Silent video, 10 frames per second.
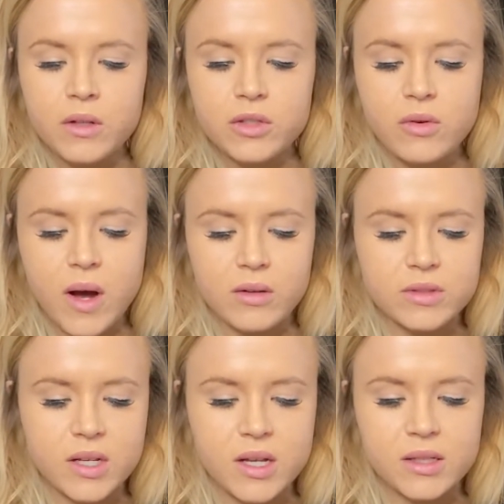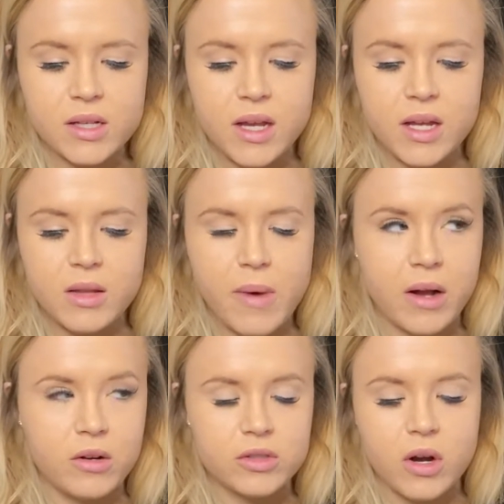2 ounces and the
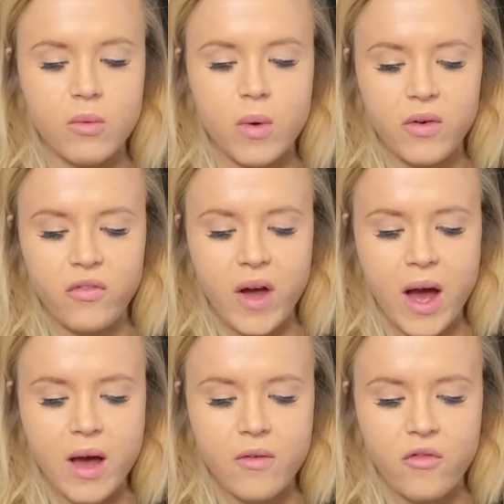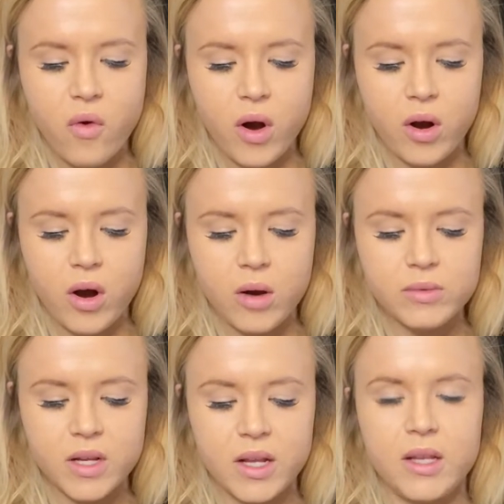macros are 1 fat, 4
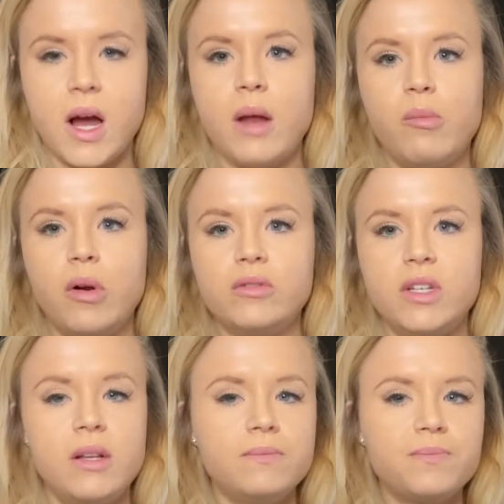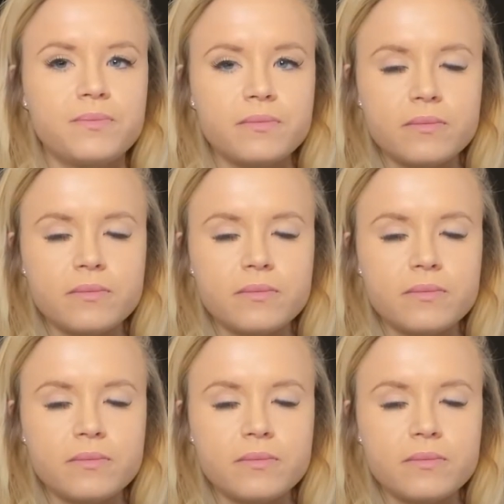carbs, and 9 protein.